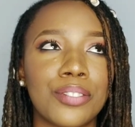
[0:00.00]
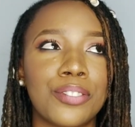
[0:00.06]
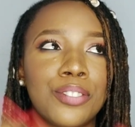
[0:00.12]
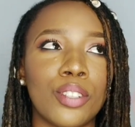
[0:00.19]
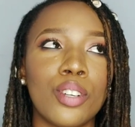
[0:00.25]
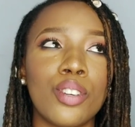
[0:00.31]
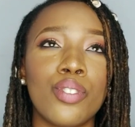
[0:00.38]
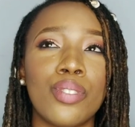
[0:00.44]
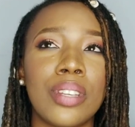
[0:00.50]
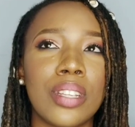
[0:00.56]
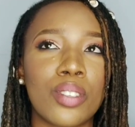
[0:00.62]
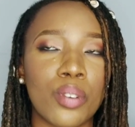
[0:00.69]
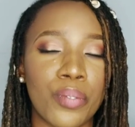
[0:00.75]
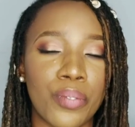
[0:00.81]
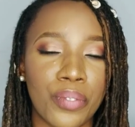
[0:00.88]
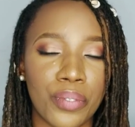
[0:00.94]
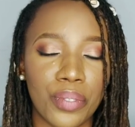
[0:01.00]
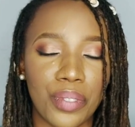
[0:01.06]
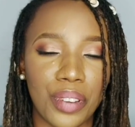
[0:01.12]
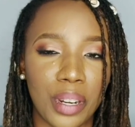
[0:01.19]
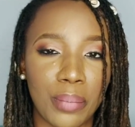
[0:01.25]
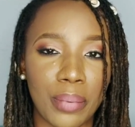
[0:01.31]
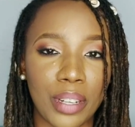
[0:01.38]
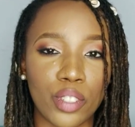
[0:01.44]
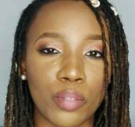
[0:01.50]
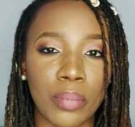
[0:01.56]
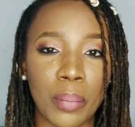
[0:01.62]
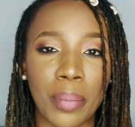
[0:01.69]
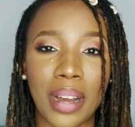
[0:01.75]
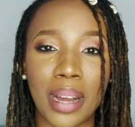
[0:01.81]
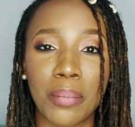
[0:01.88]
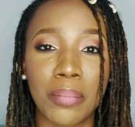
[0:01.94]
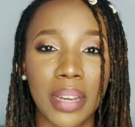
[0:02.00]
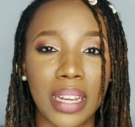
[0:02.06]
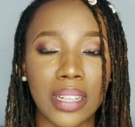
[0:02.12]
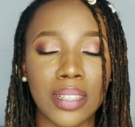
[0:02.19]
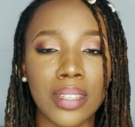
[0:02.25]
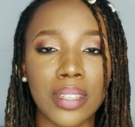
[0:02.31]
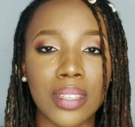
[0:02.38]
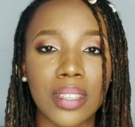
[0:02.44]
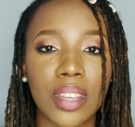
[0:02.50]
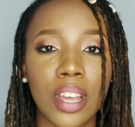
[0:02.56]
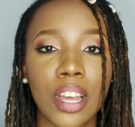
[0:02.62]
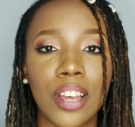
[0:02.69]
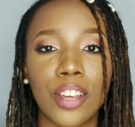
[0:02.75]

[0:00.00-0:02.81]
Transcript: 4 units of 3-bedroom apartments,